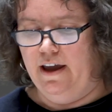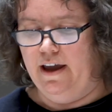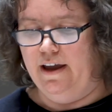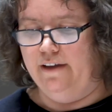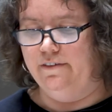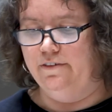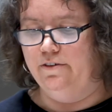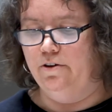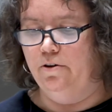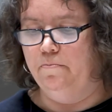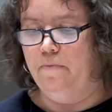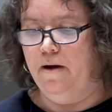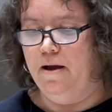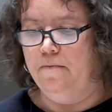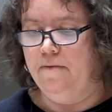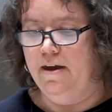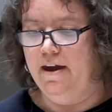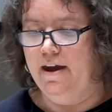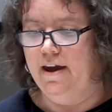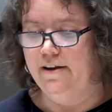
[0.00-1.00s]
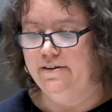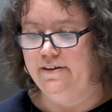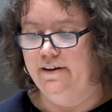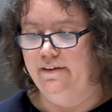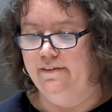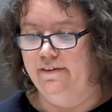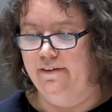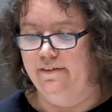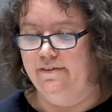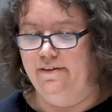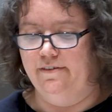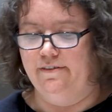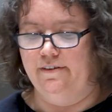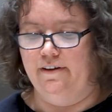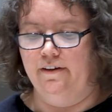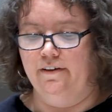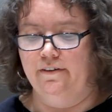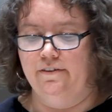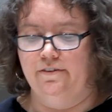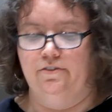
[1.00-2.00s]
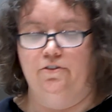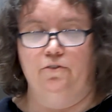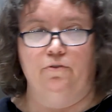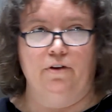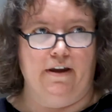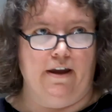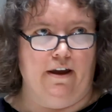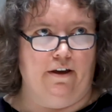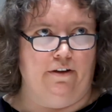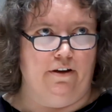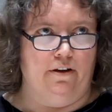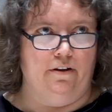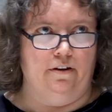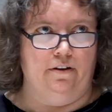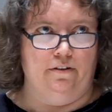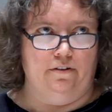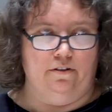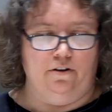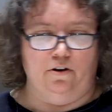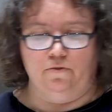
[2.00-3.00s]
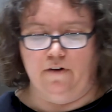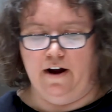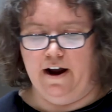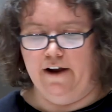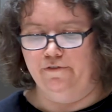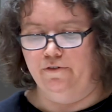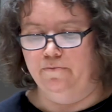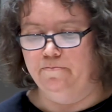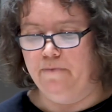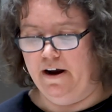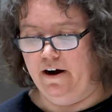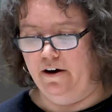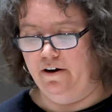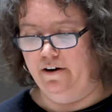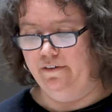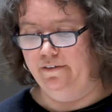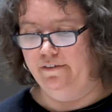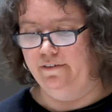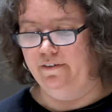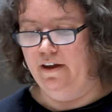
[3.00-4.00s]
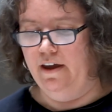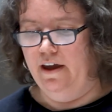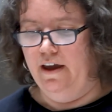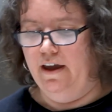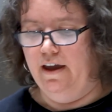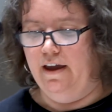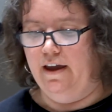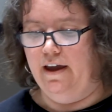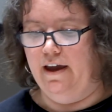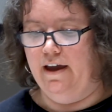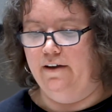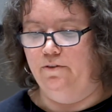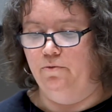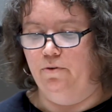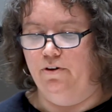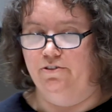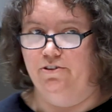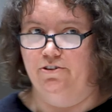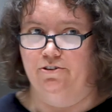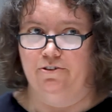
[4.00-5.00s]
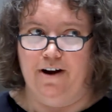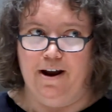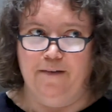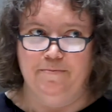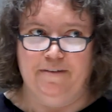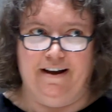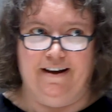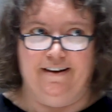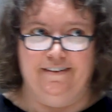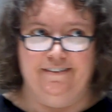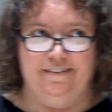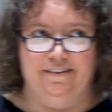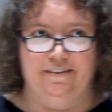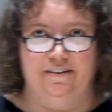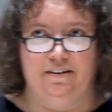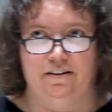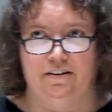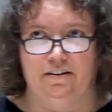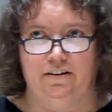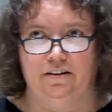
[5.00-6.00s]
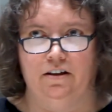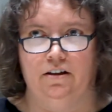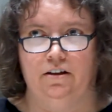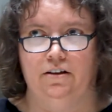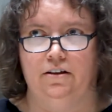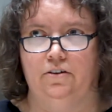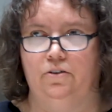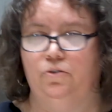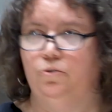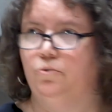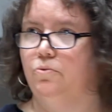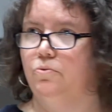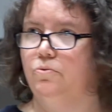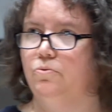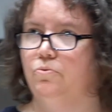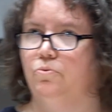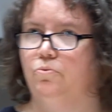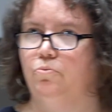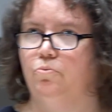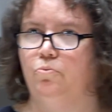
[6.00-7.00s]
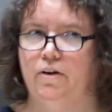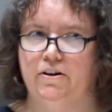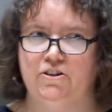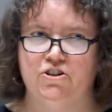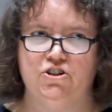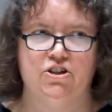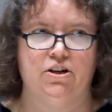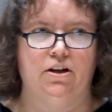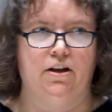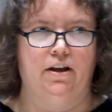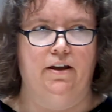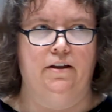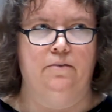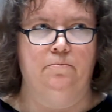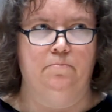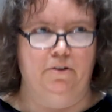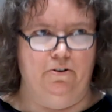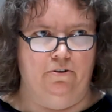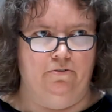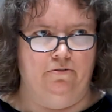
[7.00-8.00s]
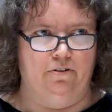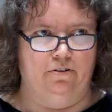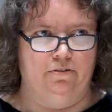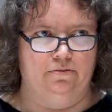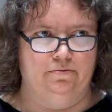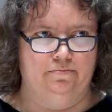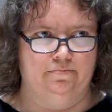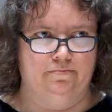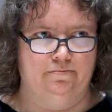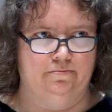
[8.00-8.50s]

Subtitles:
And so by May 1866, the regalia arrived from Paris and was described as rich and beautiful.